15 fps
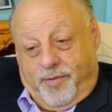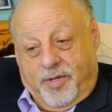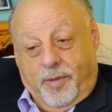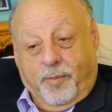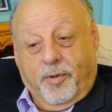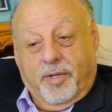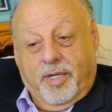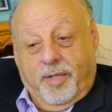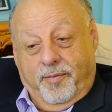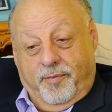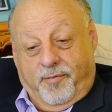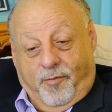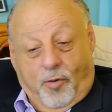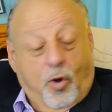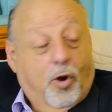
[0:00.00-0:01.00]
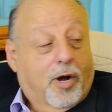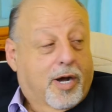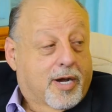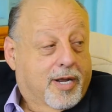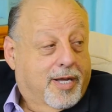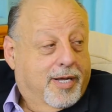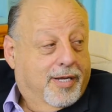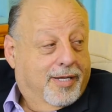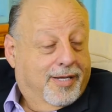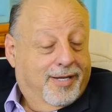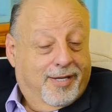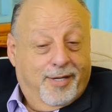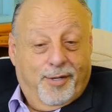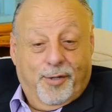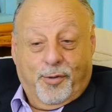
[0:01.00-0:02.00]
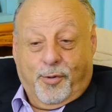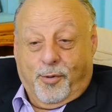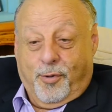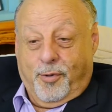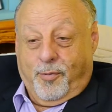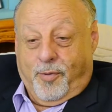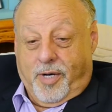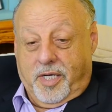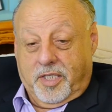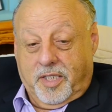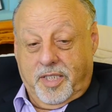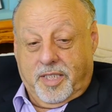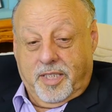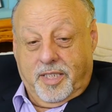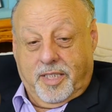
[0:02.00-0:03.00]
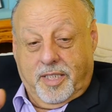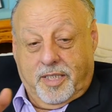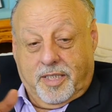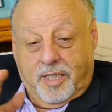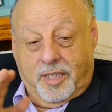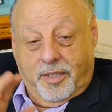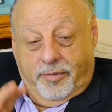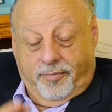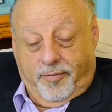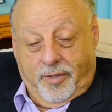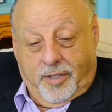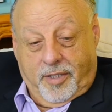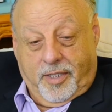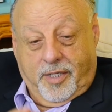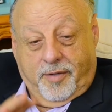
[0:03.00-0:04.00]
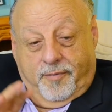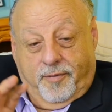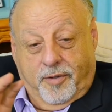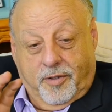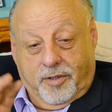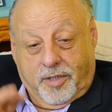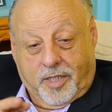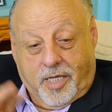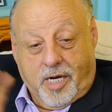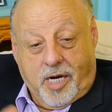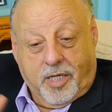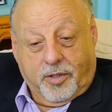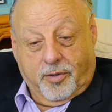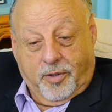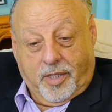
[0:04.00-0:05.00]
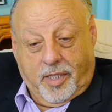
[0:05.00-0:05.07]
someone in Florida or Washington, D.C., or Philadelphia, or Chicago, or